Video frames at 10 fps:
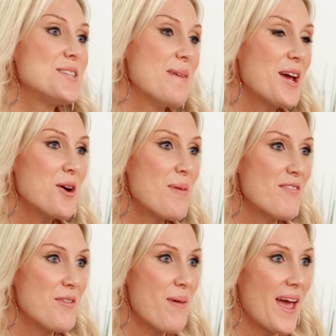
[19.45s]
To make our
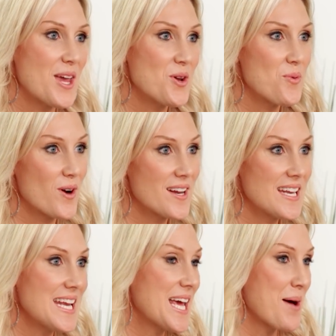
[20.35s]
puffy paint, we're gonna
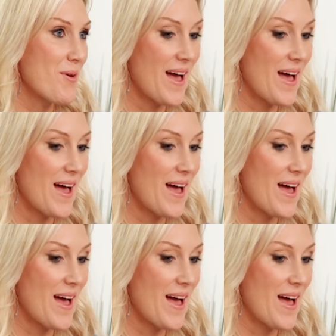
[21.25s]
need a couple